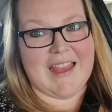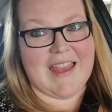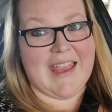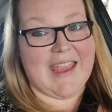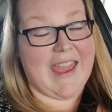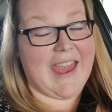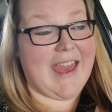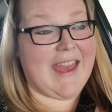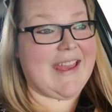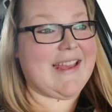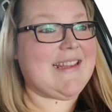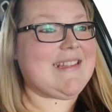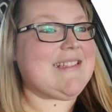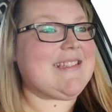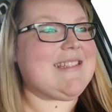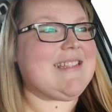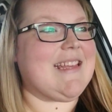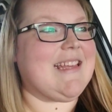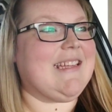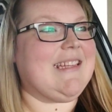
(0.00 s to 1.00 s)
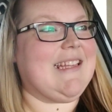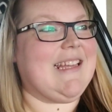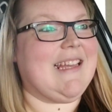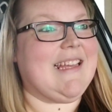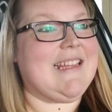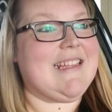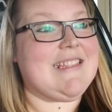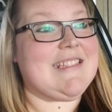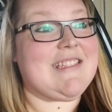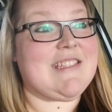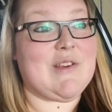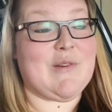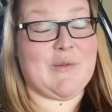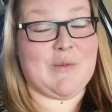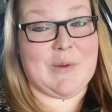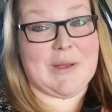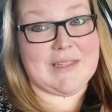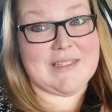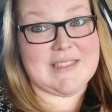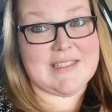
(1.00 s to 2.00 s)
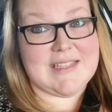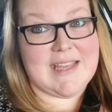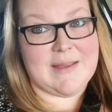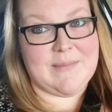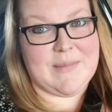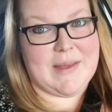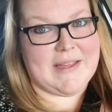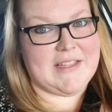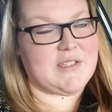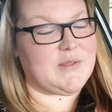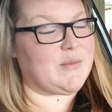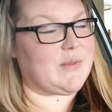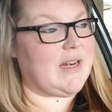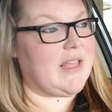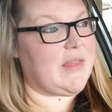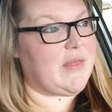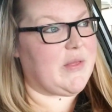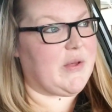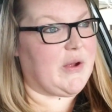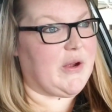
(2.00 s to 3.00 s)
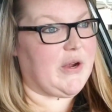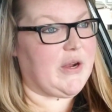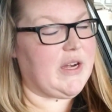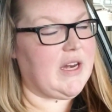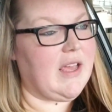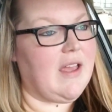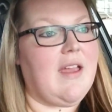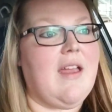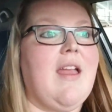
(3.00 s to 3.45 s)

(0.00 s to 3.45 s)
Hey guys, it is Wednesday, May 23rd,